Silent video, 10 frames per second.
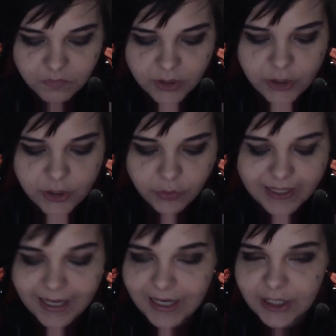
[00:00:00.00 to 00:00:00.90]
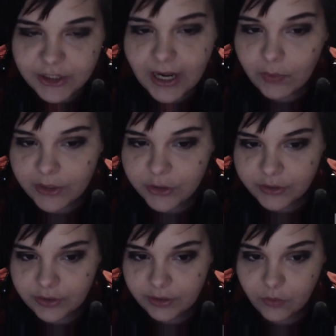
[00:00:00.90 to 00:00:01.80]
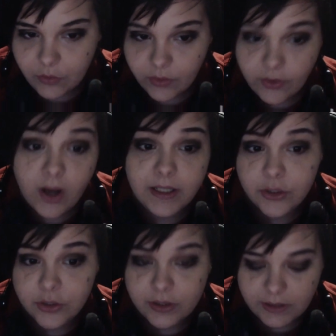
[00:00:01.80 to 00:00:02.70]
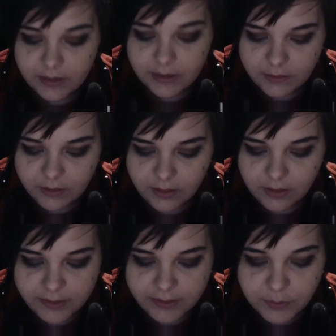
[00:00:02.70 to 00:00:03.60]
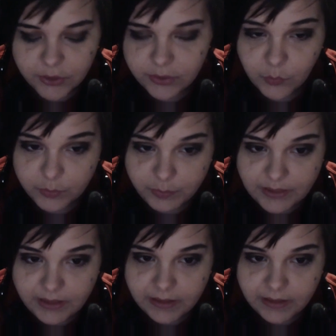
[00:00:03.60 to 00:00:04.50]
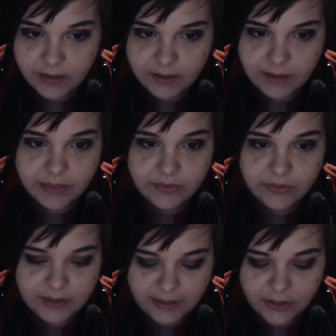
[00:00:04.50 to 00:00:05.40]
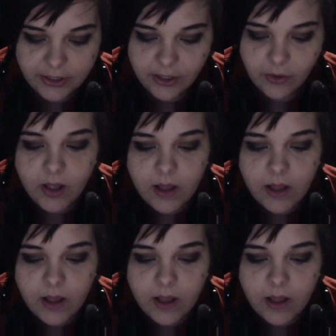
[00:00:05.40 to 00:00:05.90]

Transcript: gauge how interested or not interested this person would be in a given scenario.